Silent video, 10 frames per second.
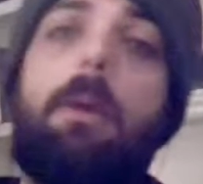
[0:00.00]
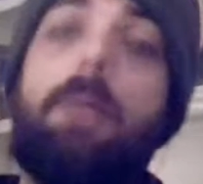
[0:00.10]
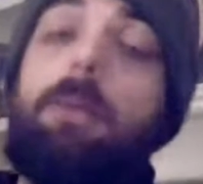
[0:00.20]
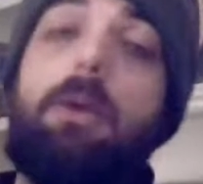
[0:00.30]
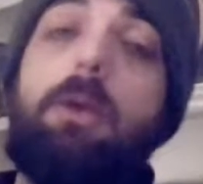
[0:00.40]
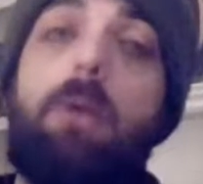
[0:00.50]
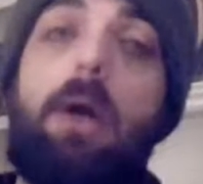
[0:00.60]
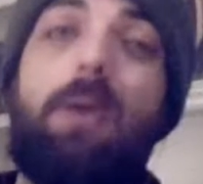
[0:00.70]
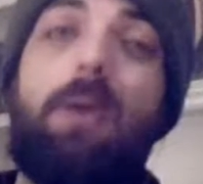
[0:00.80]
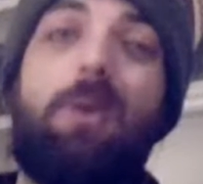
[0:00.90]
But that'd be cool.
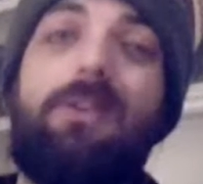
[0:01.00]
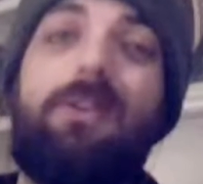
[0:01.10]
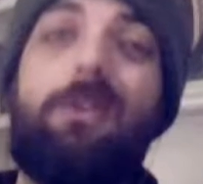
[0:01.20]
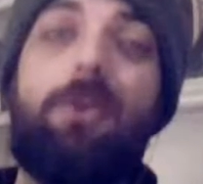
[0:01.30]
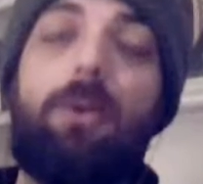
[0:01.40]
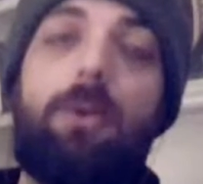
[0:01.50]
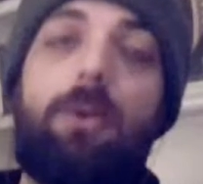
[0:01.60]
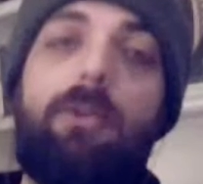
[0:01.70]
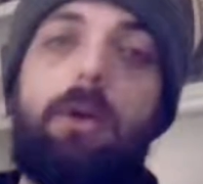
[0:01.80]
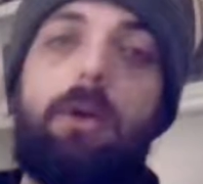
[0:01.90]
I don't want to see two of
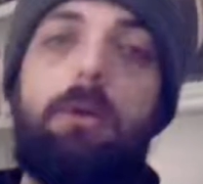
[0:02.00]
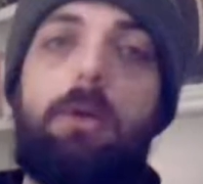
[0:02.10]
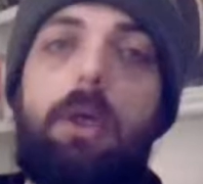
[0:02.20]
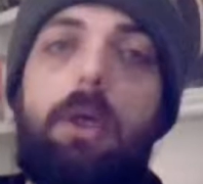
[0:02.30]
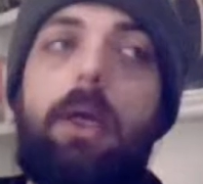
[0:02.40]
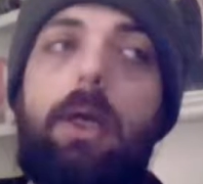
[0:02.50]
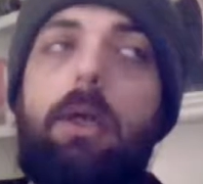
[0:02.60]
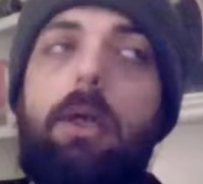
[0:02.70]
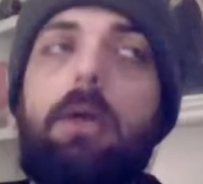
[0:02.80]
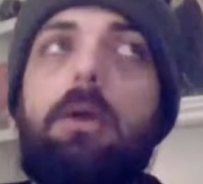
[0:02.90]
those though, and
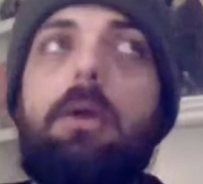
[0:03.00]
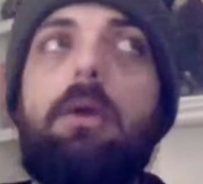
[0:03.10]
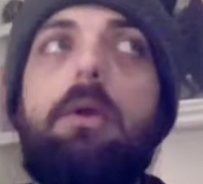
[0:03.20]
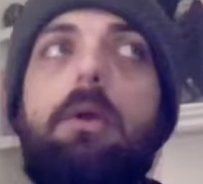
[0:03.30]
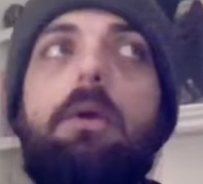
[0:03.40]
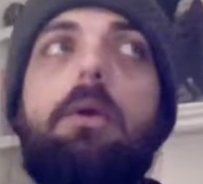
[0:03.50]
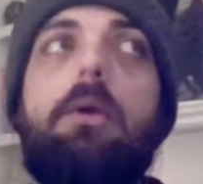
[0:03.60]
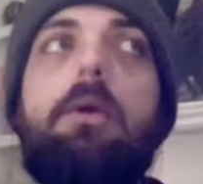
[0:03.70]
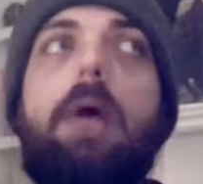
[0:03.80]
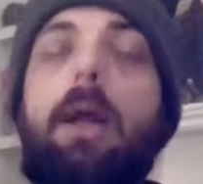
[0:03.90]
like
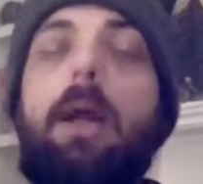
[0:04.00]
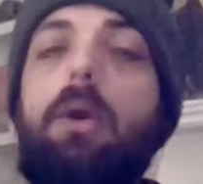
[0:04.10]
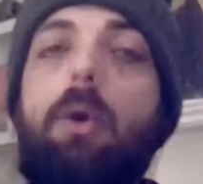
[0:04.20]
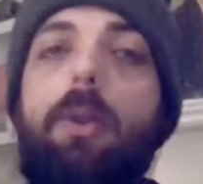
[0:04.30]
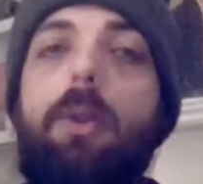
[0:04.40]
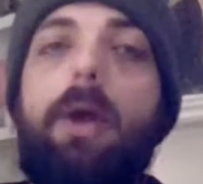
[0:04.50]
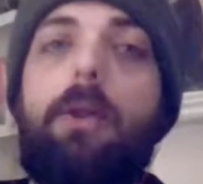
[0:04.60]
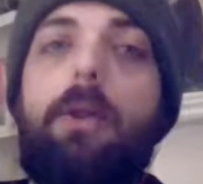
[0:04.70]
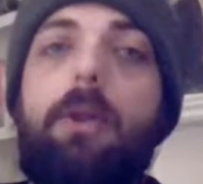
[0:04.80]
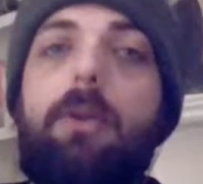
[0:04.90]
I don't know where the
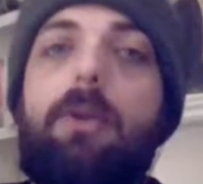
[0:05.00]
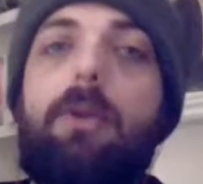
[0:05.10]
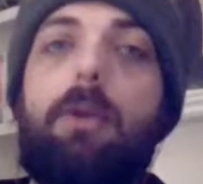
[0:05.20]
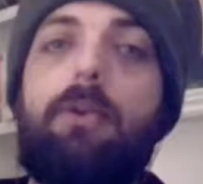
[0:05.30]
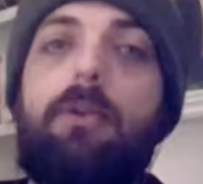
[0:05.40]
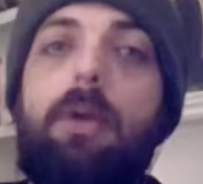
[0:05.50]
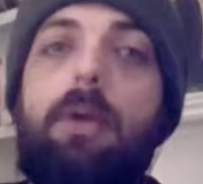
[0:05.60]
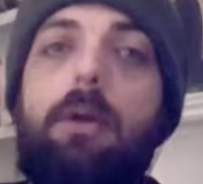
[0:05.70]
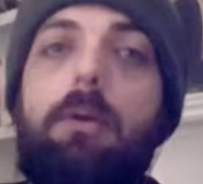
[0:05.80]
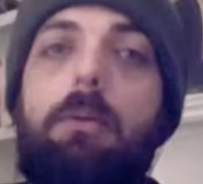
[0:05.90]
hell the U.S. title scene's
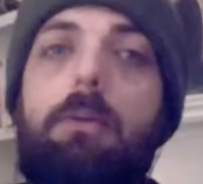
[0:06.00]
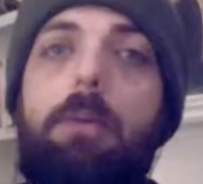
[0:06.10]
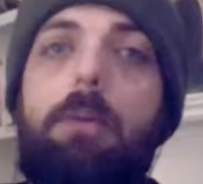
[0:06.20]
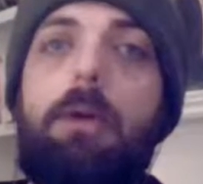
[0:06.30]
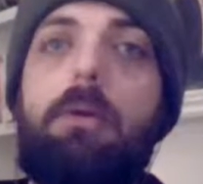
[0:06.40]
heading, but